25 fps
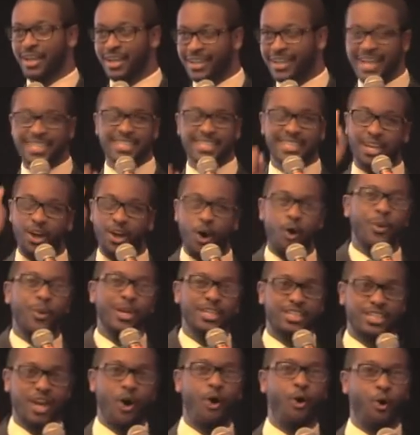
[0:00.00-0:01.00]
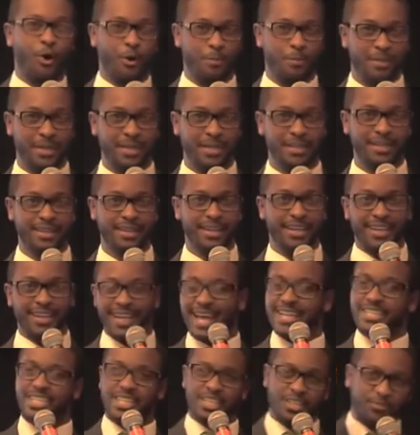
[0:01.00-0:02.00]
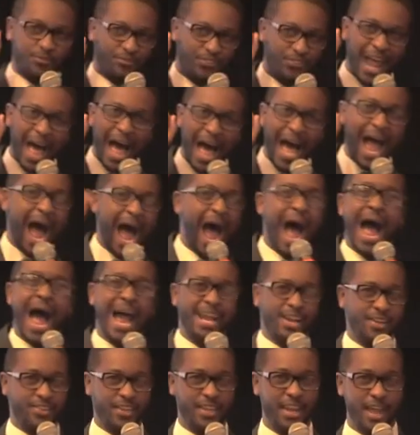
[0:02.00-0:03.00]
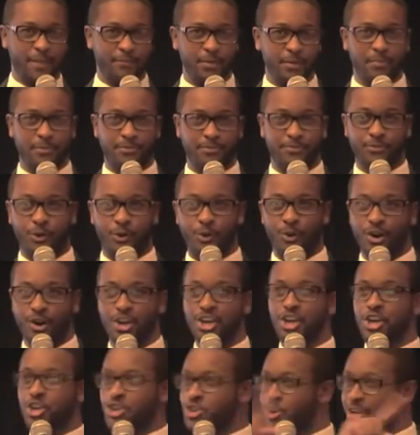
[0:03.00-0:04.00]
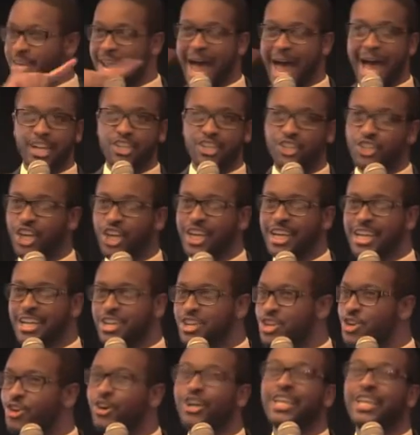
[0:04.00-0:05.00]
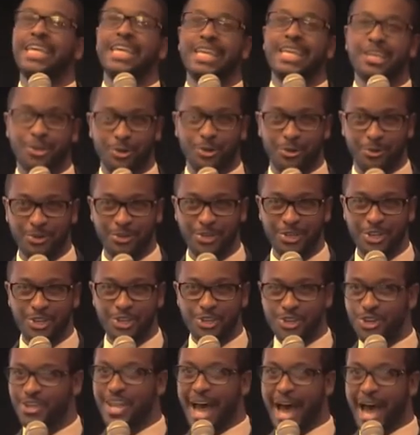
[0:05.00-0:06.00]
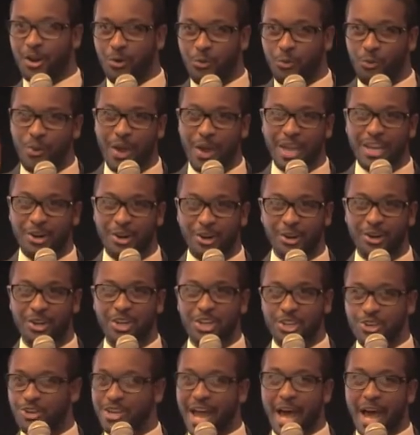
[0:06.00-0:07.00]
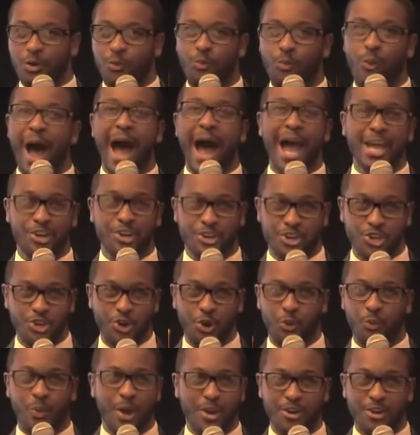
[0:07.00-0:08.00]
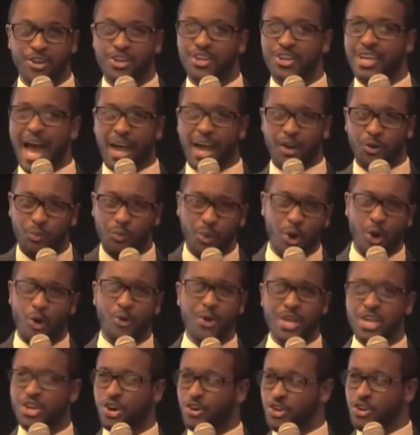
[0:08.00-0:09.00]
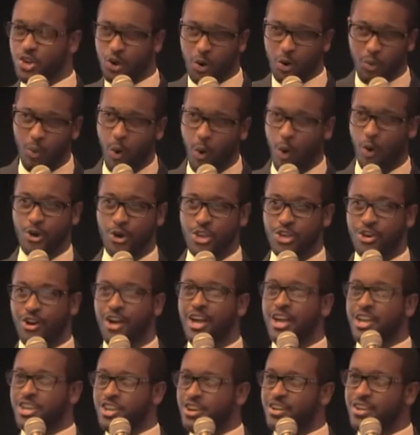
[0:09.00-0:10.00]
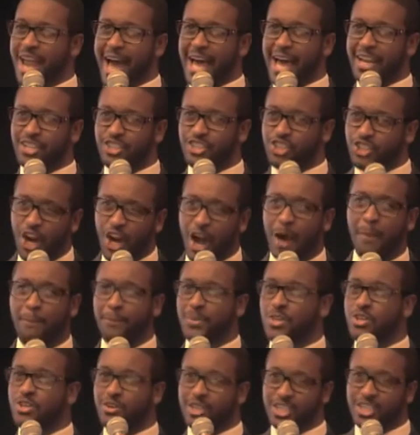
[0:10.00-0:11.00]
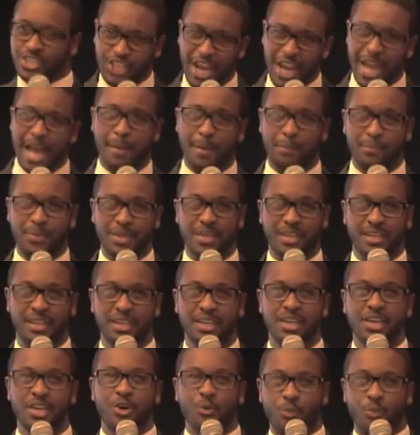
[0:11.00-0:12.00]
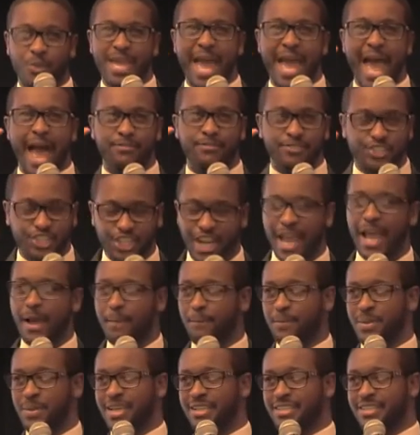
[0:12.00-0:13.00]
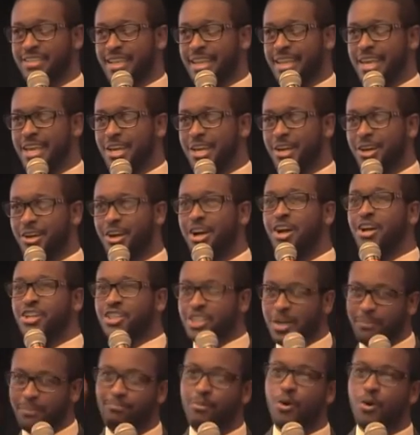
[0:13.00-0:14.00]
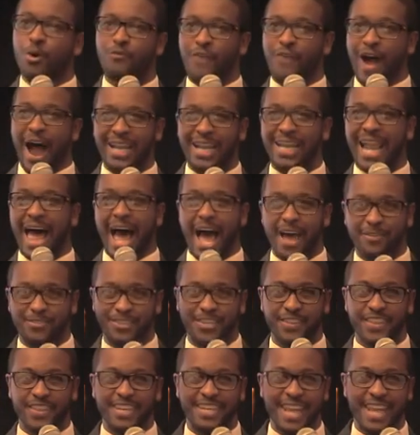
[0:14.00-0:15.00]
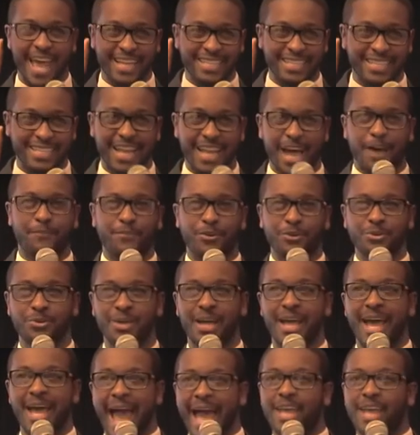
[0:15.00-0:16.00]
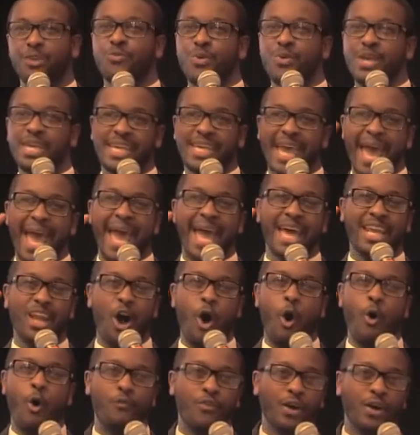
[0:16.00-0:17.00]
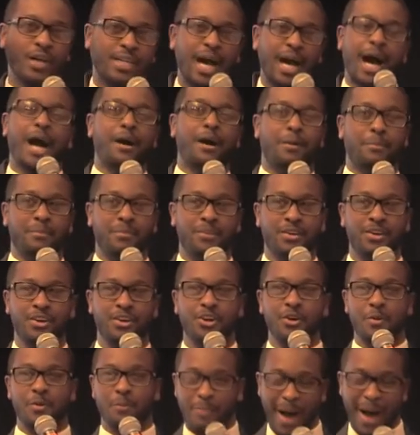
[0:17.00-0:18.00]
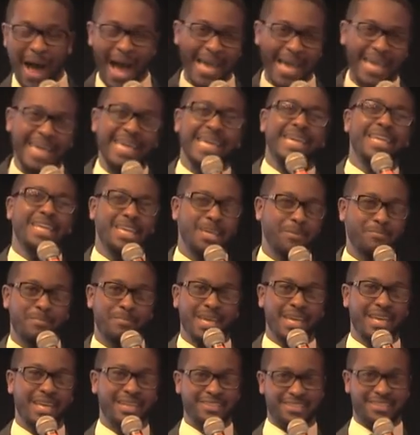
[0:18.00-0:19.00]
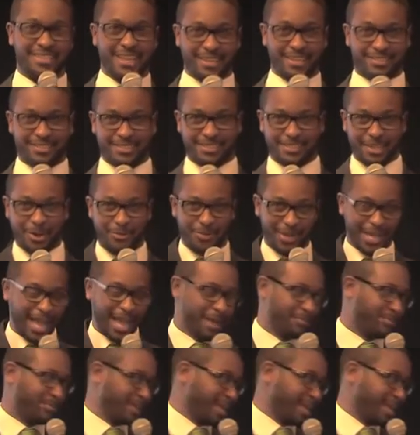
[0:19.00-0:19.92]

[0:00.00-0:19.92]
let's go into orbit. Let's fly higher than ever before. You're not a chicken, you're an eagle. You're not a winner, you're not a whiner, you're a winner. You're not a worrier, you're a warrior. You're not a chump, you're a champion. We have champions in here to move our lives to the next level, and we can overcome by any means necessary. God